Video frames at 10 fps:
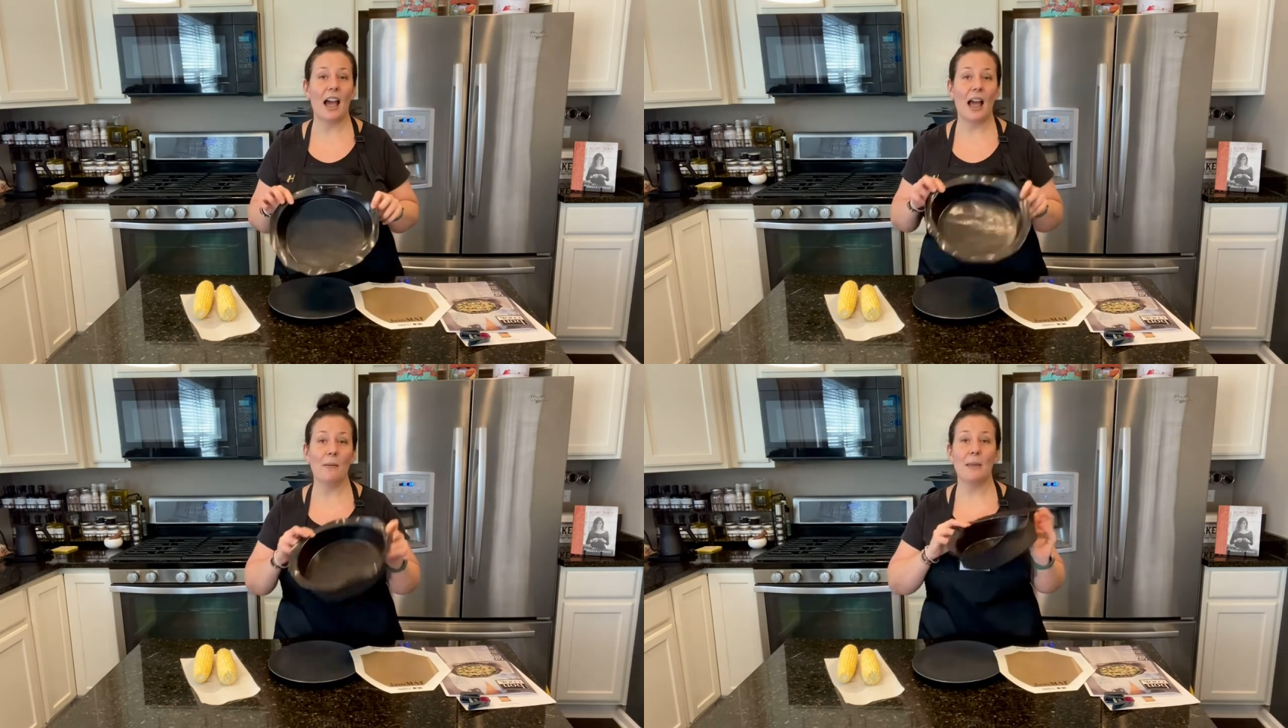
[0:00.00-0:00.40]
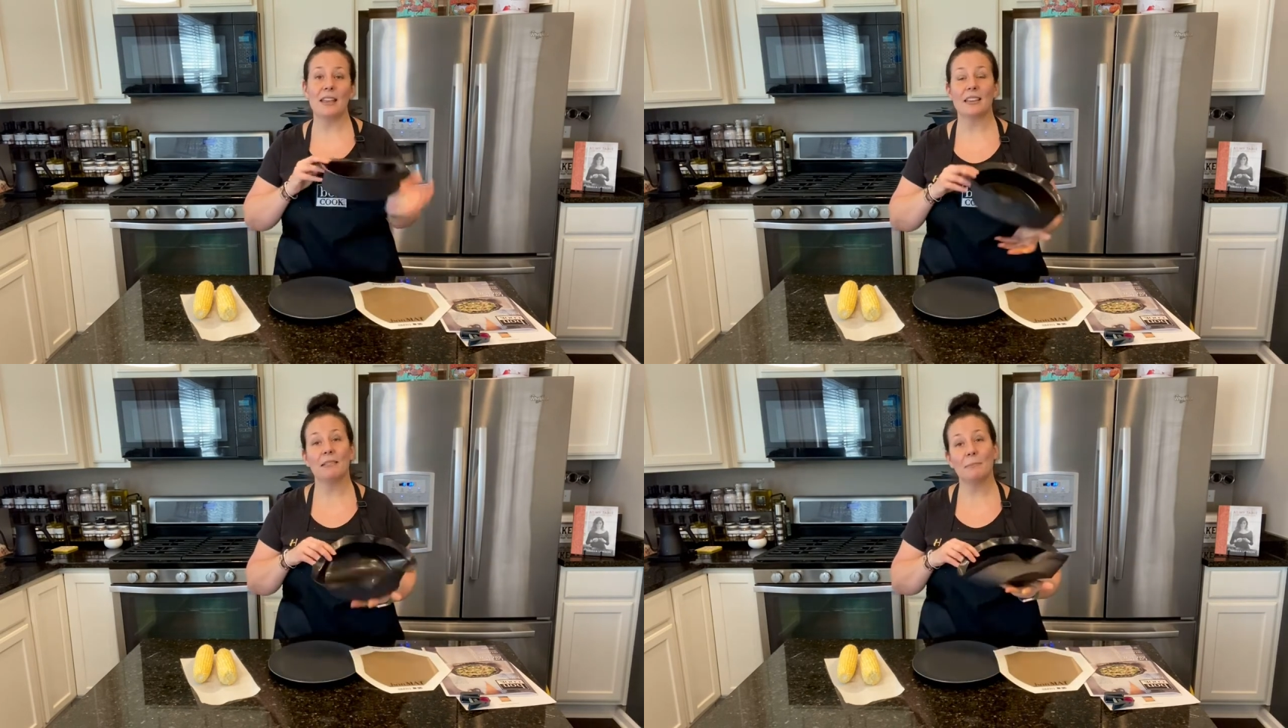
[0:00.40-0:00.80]
I
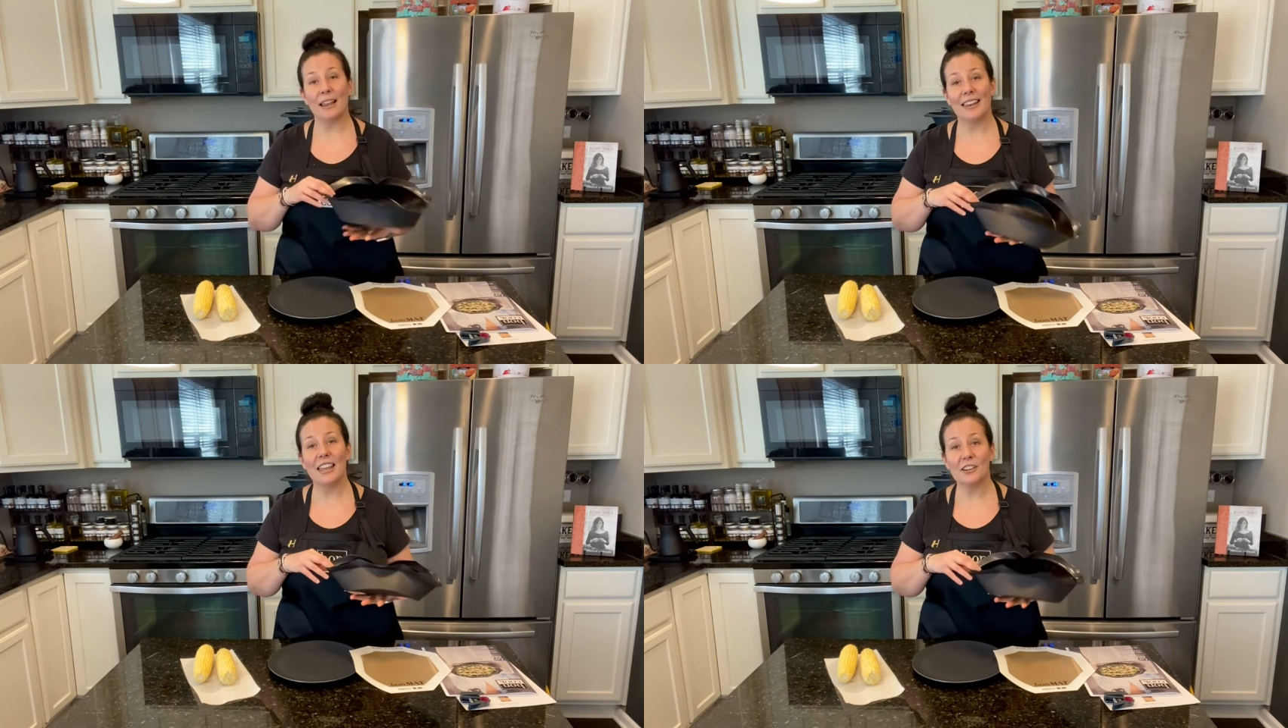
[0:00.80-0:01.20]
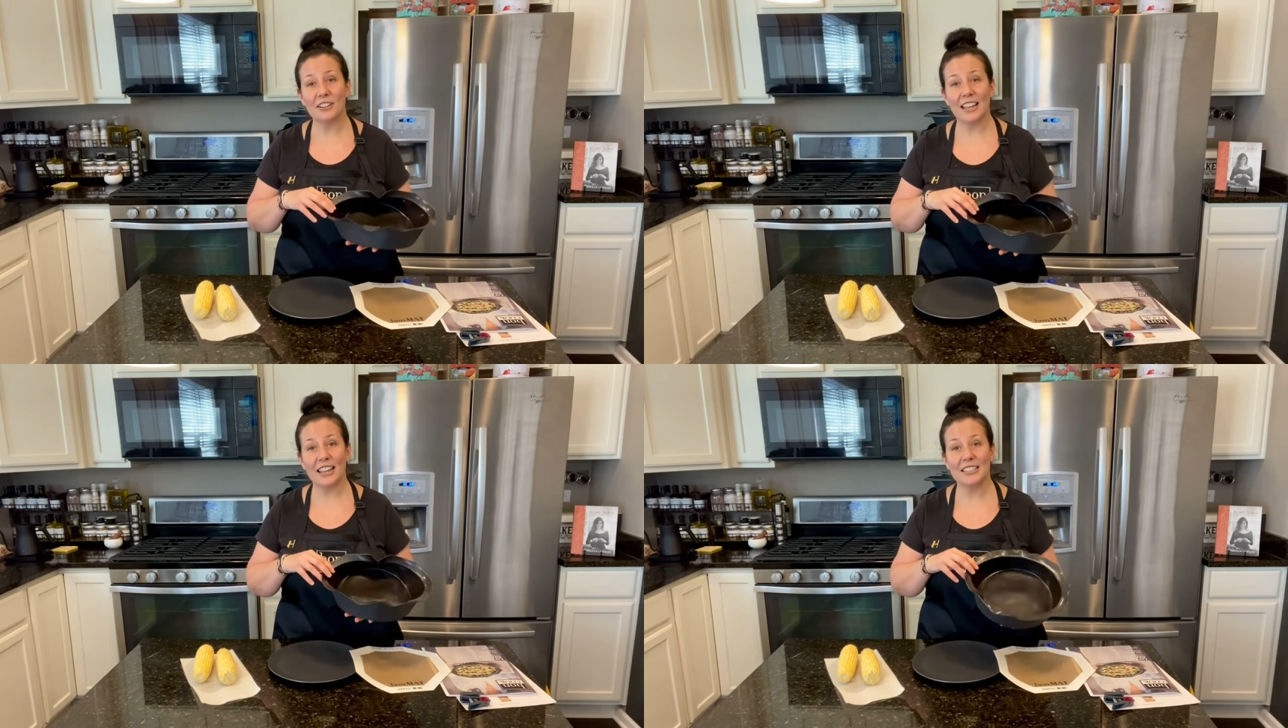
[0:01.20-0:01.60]
bake my layer
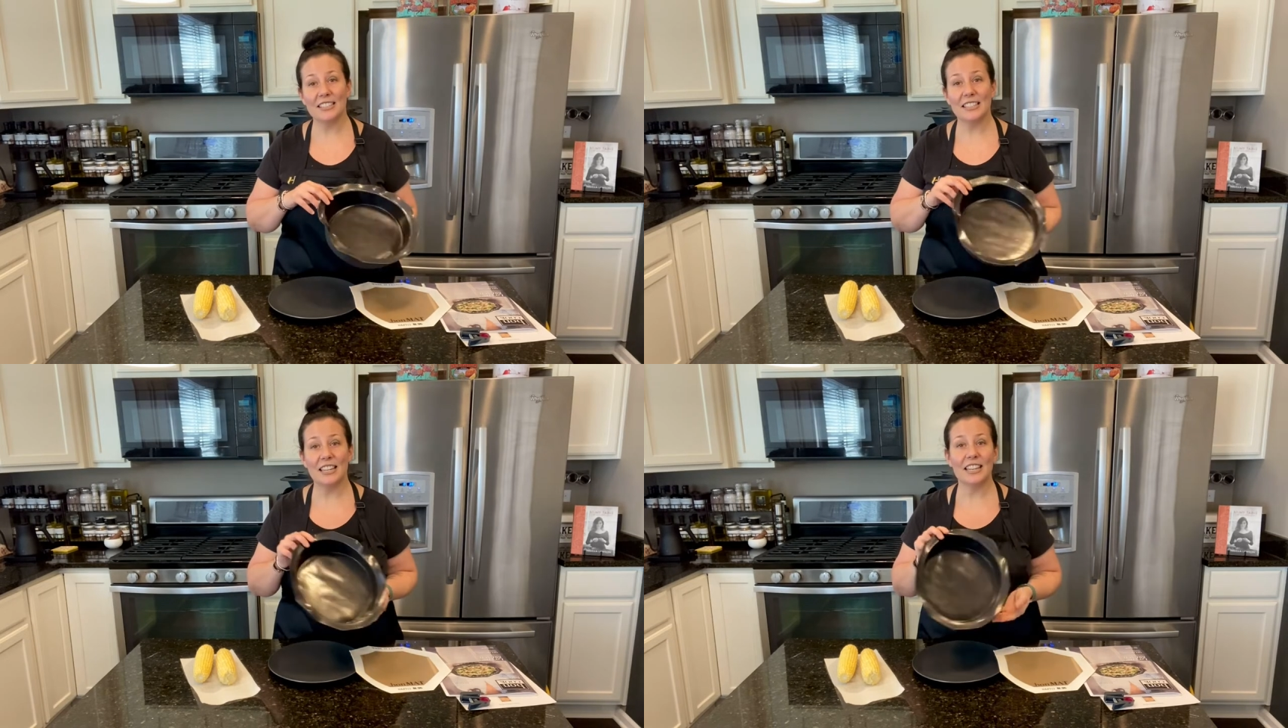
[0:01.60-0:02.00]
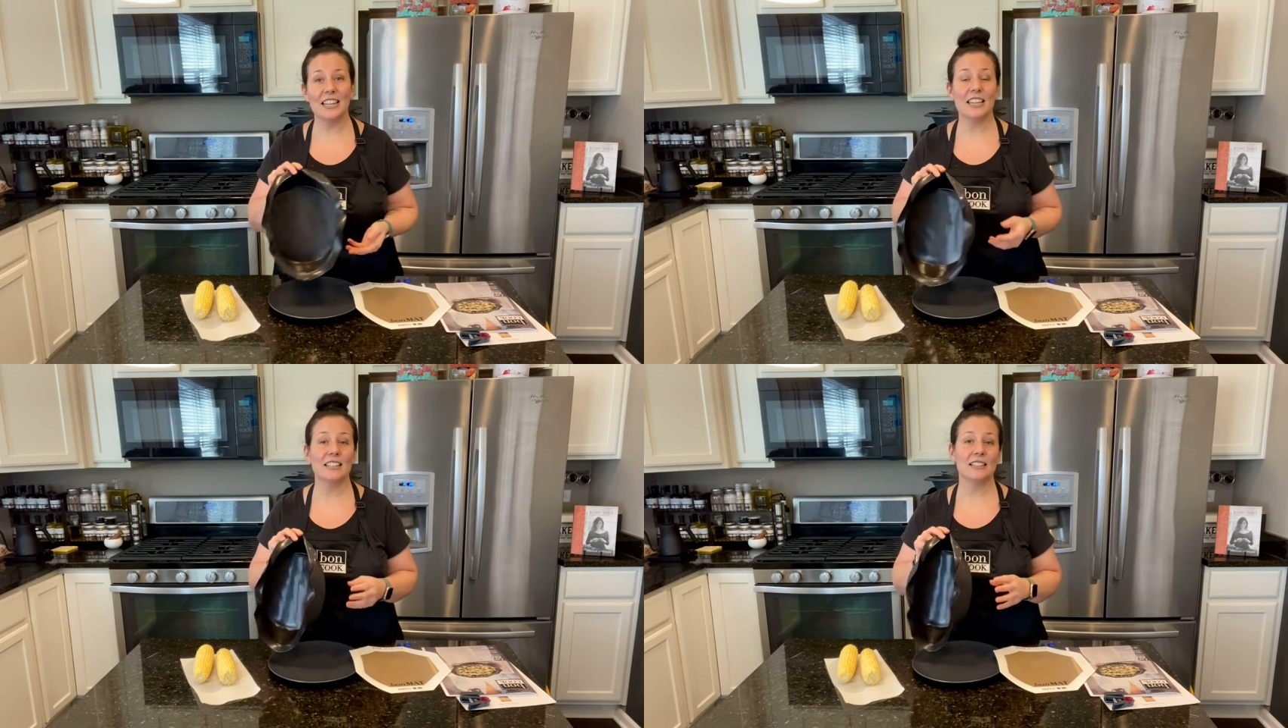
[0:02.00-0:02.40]
cakes in
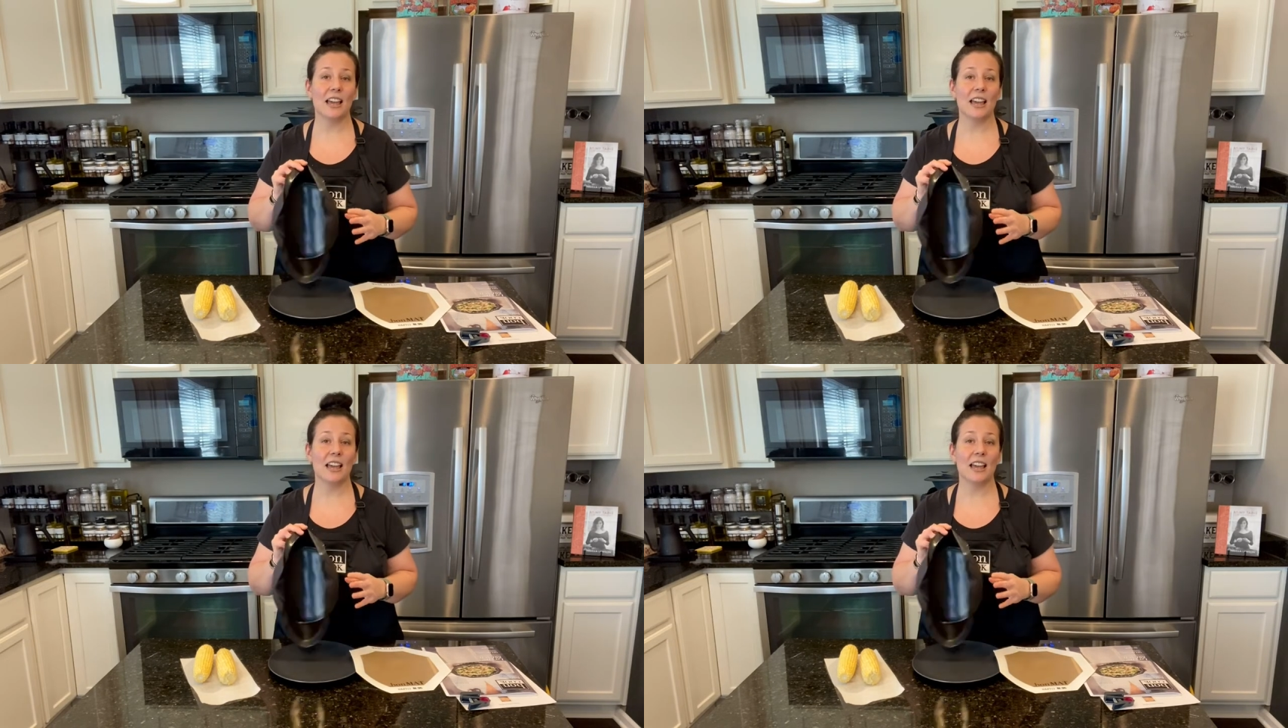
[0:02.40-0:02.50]
it.